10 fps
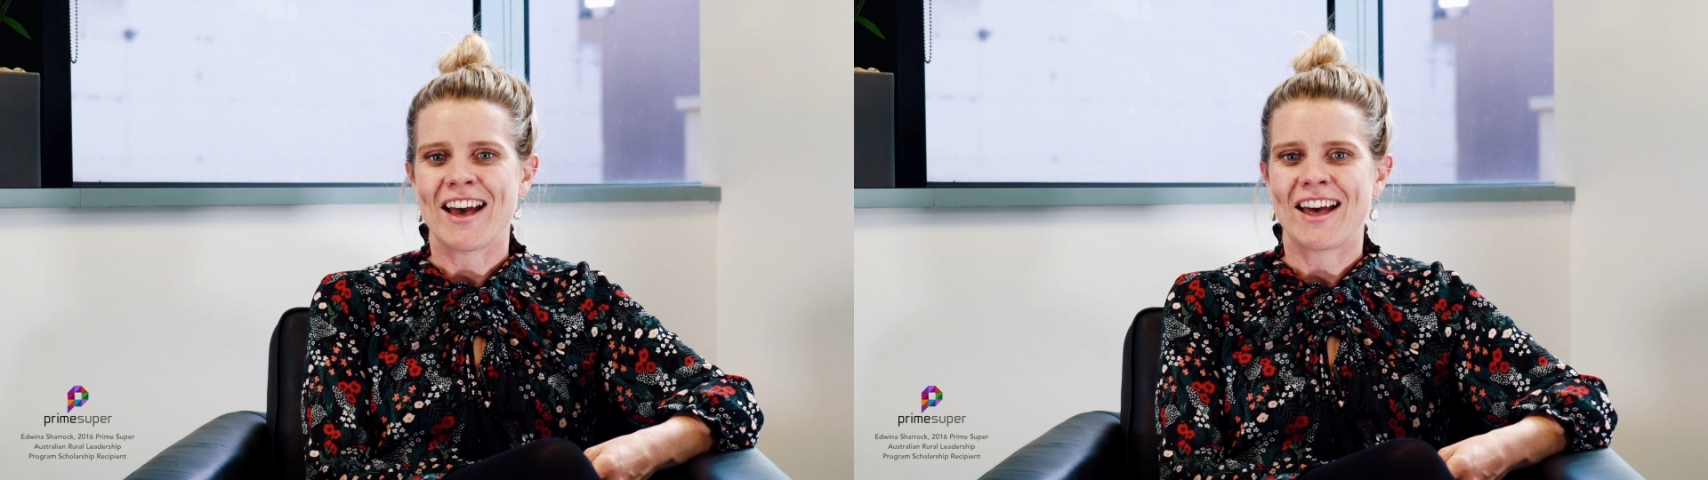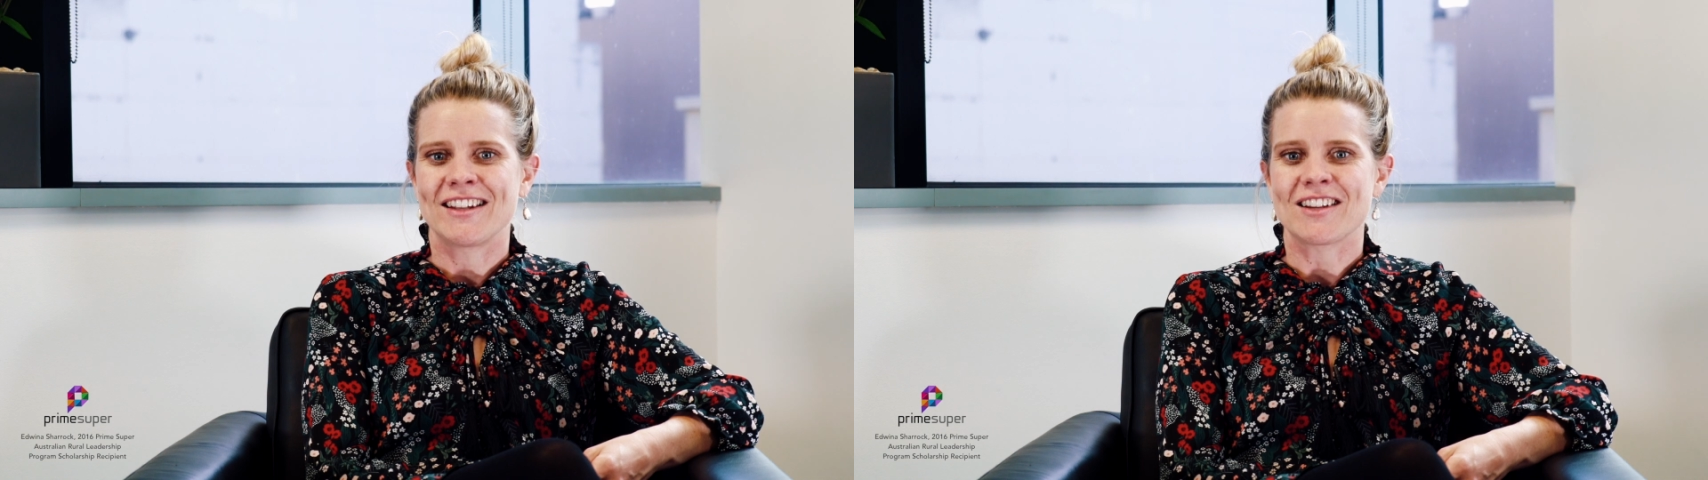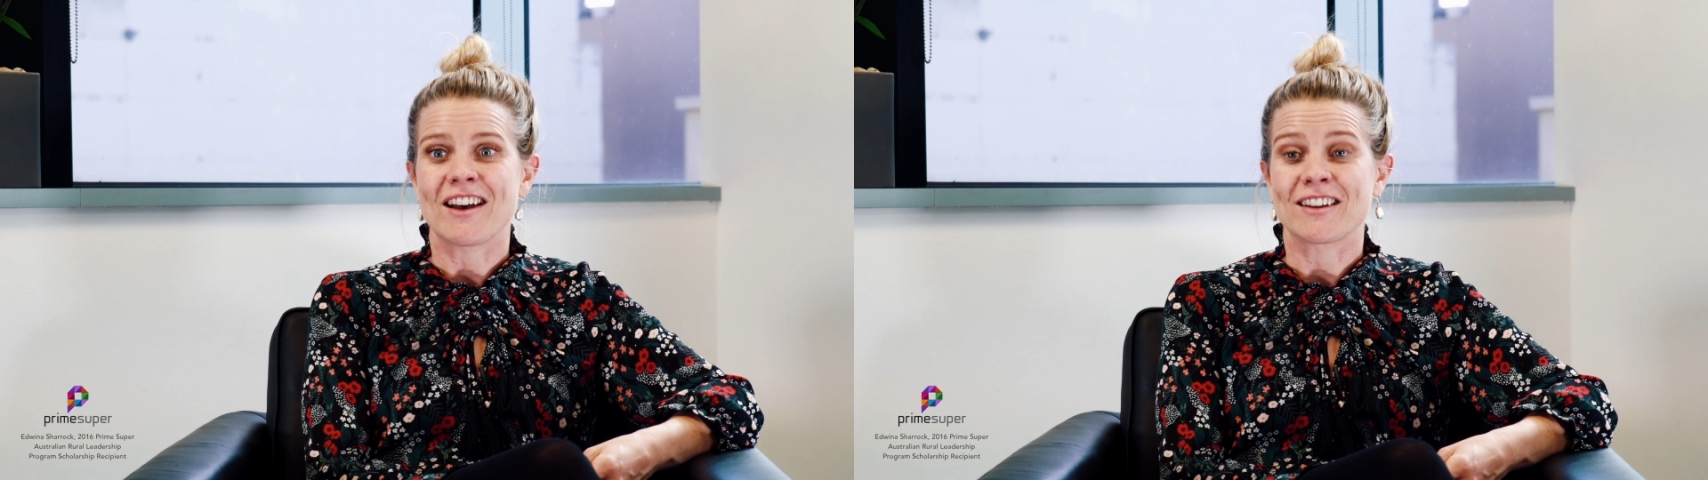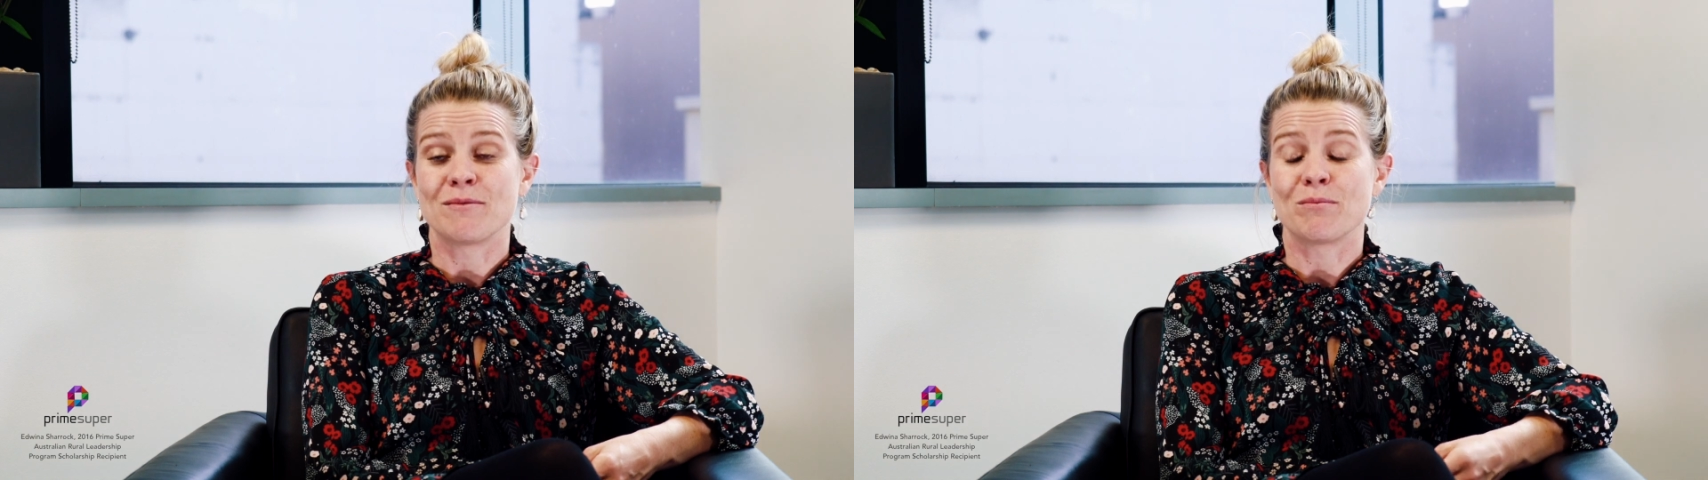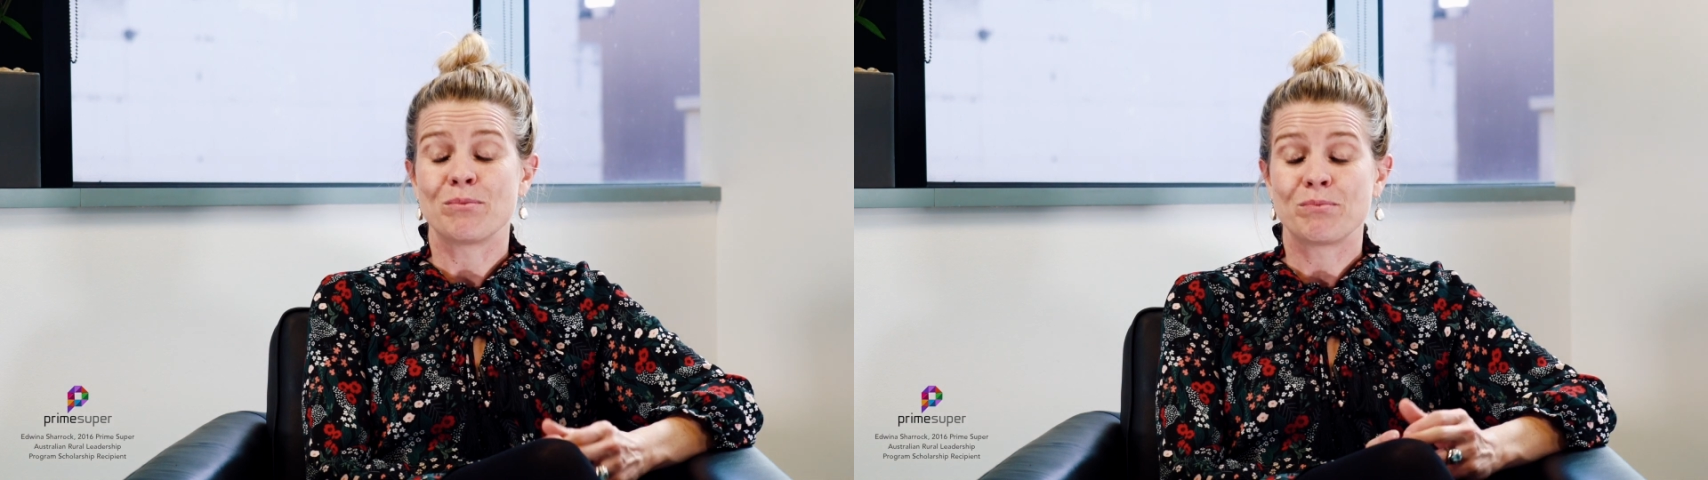and I
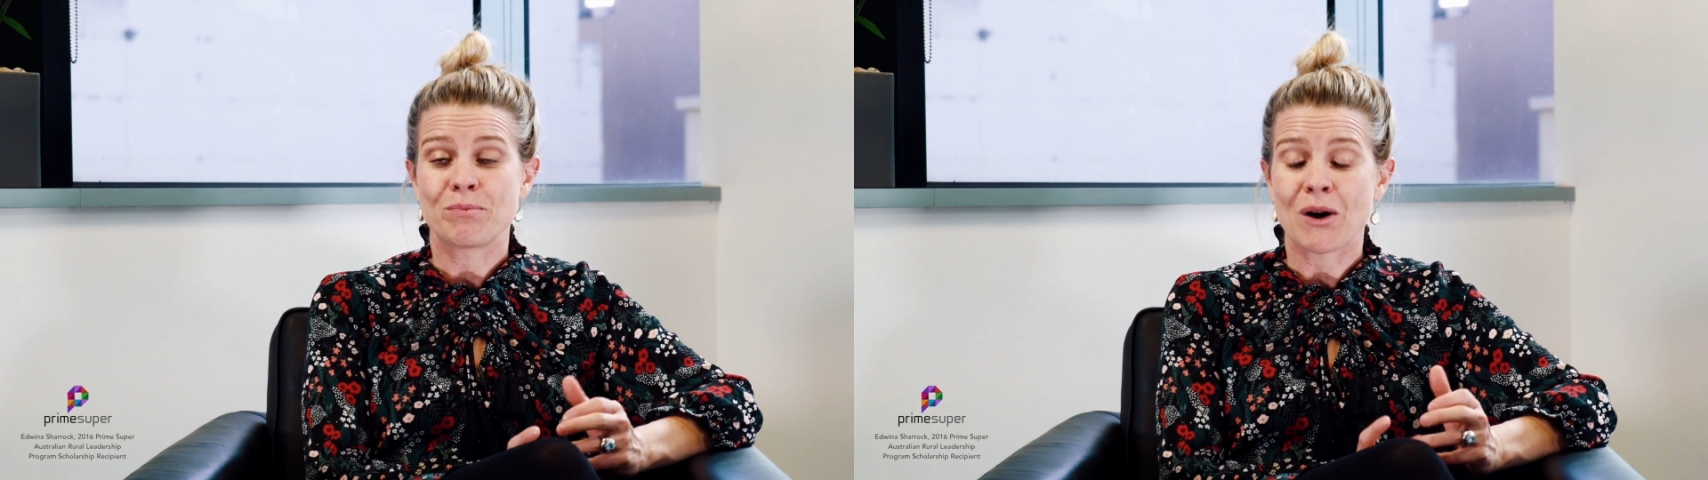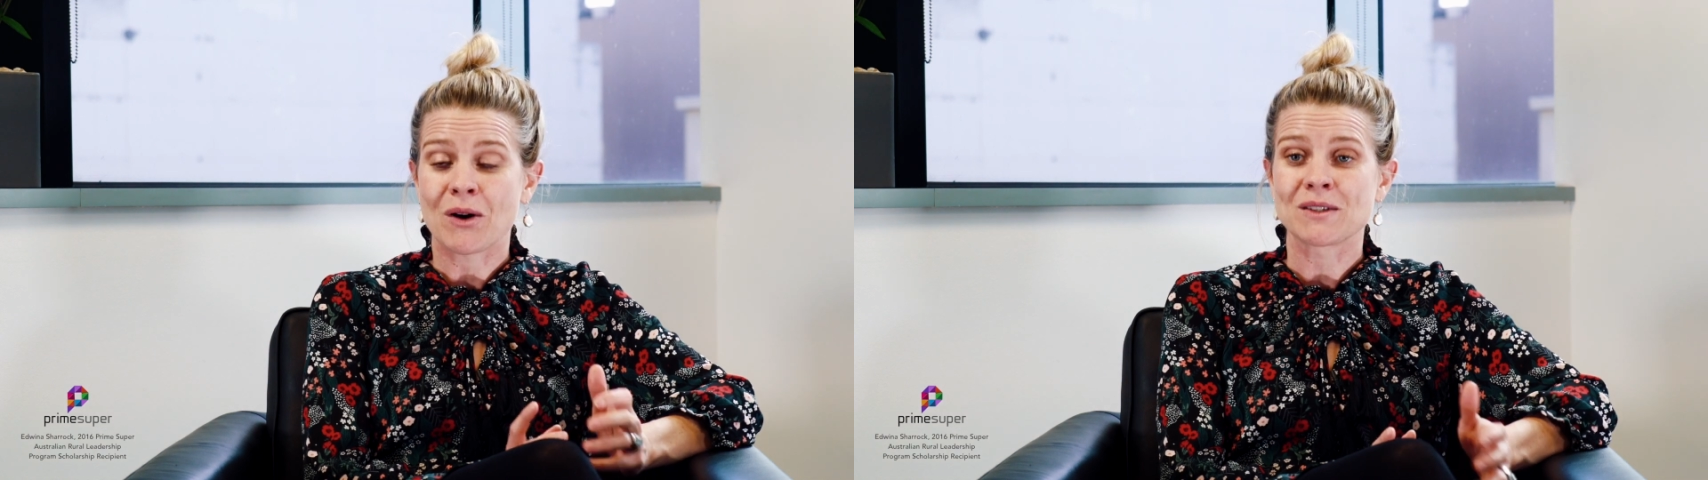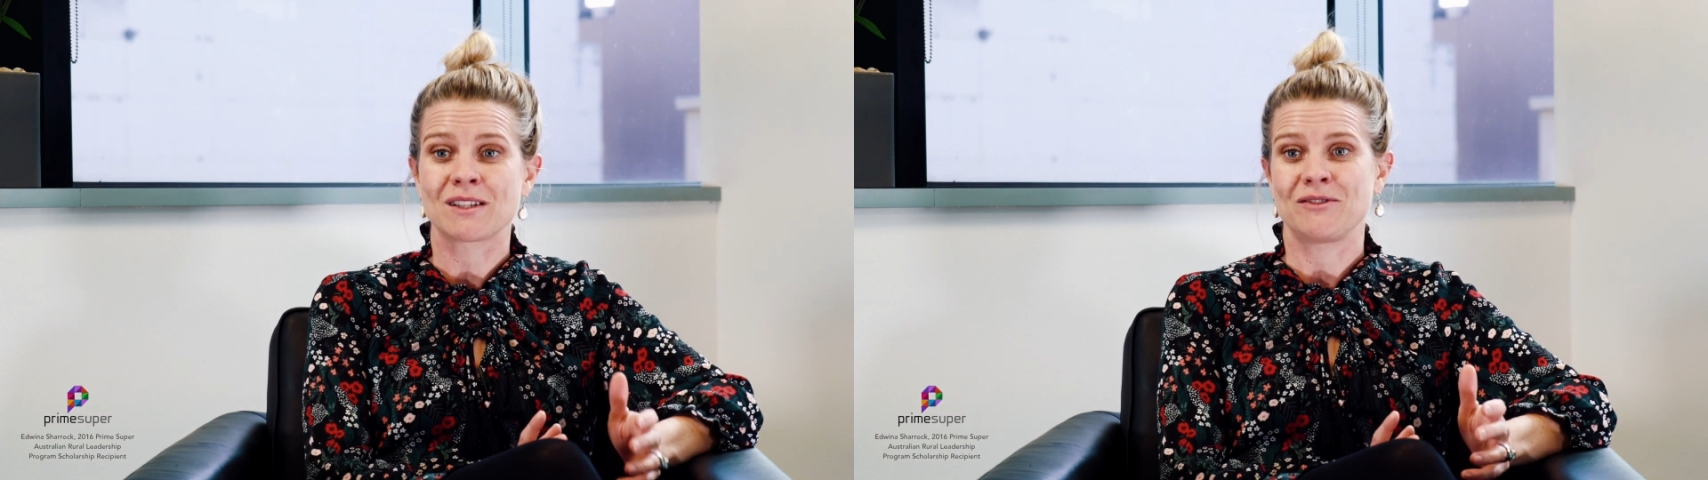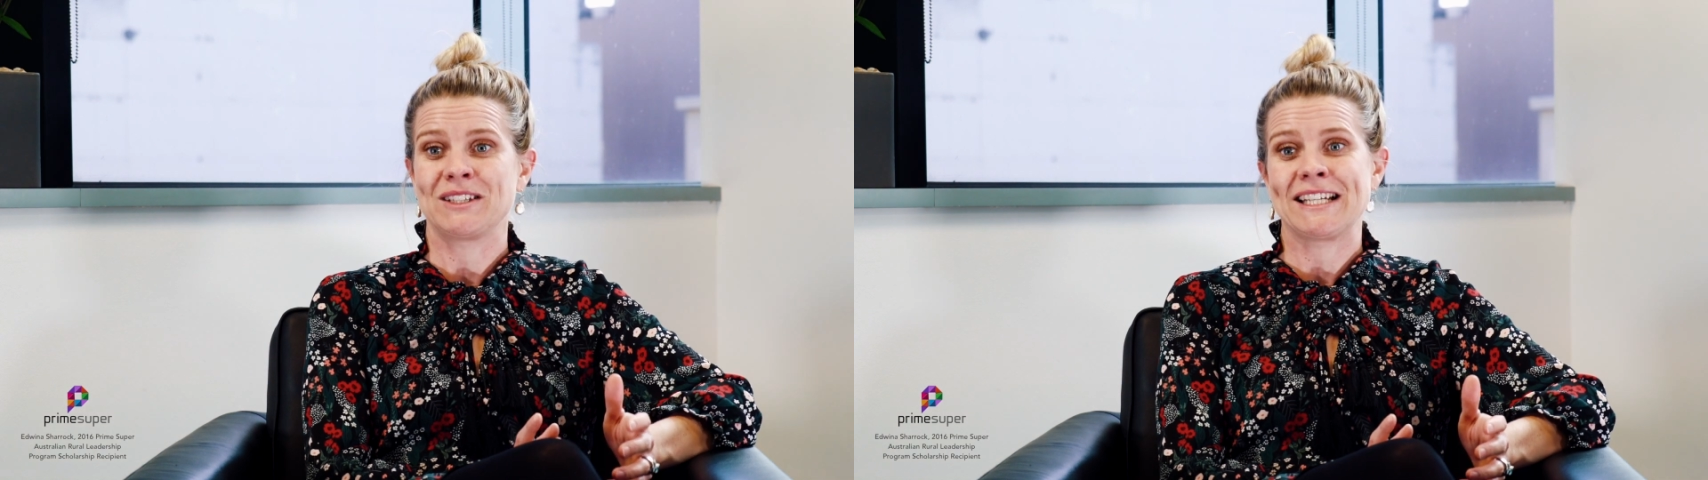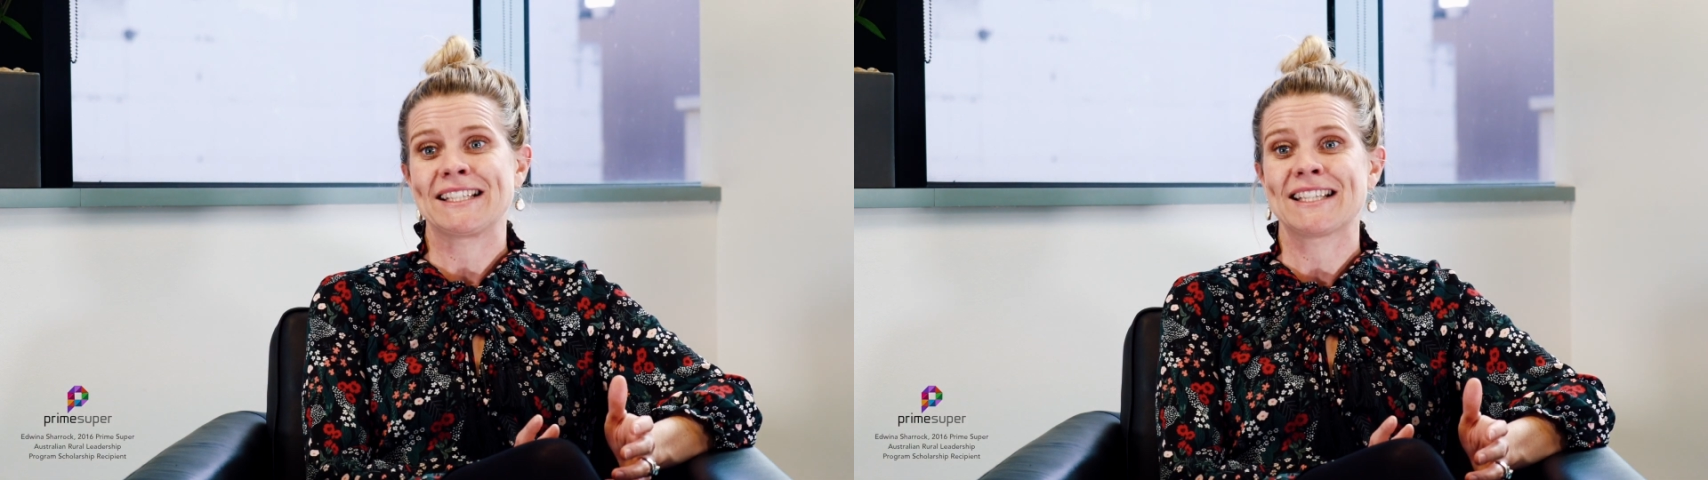can
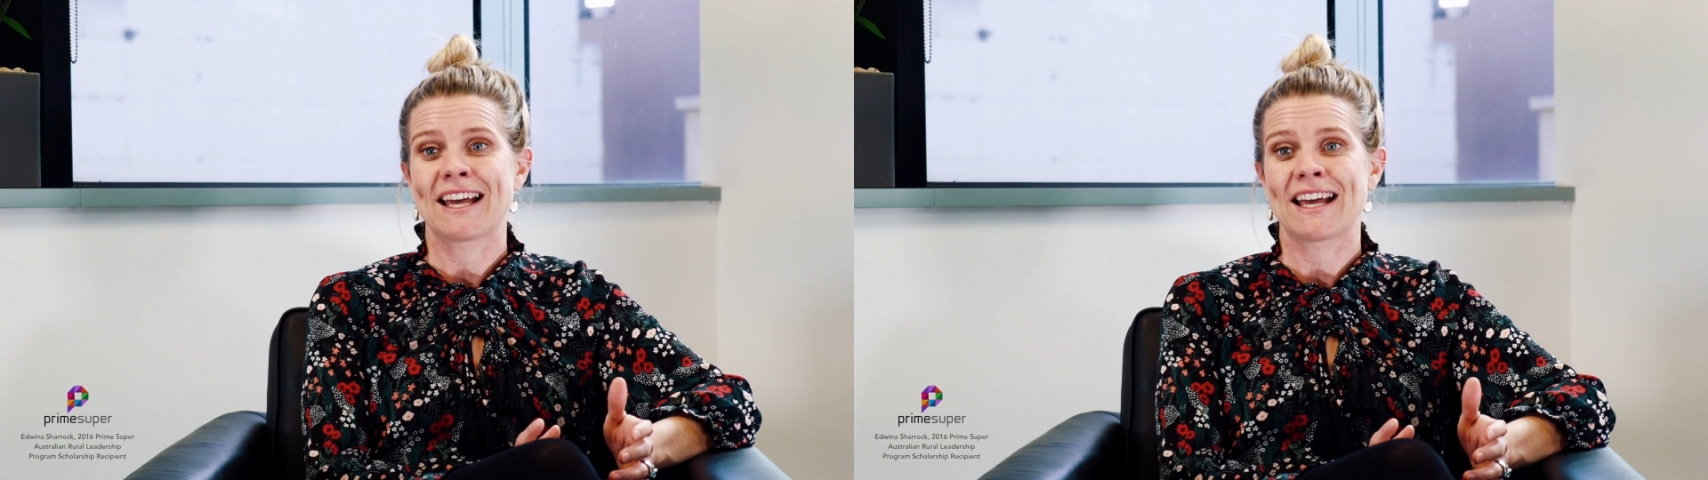positively